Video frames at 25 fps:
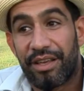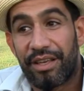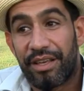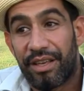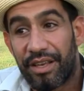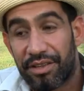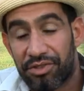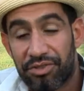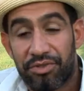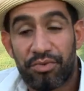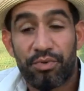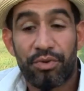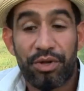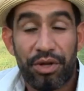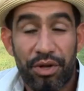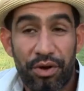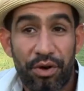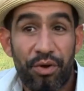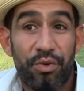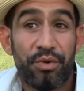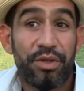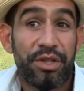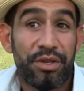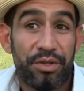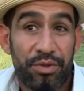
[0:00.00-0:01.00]
Yes, we
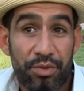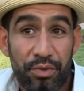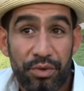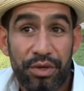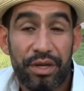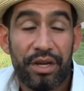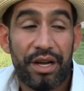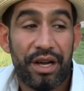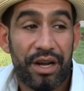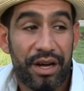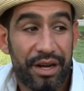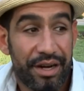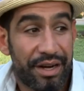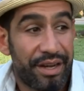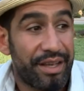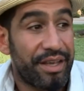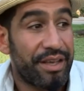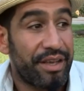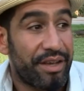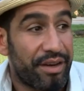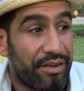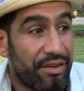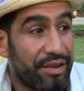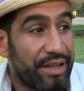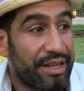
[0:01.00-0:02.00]
know that we are
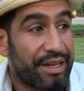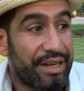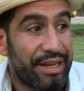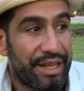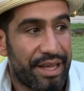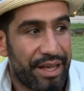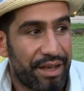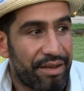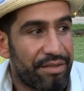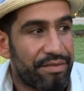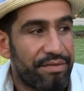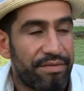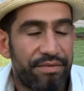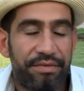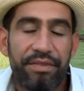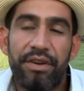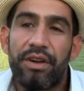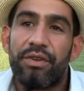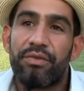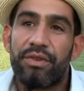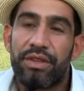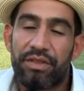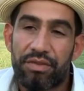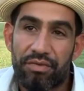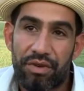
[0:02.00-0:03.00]
here in a
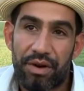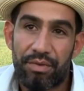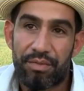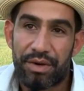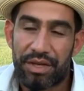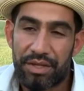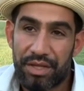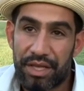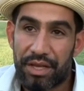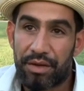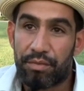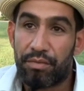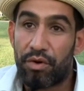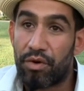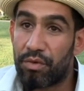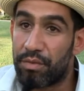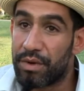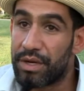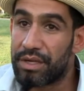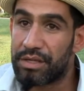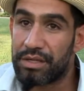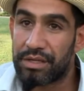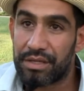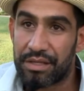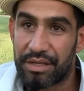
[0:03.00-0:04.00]
very traumatic
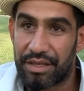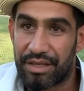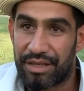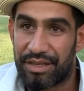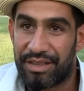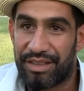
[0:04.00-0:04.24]
moment,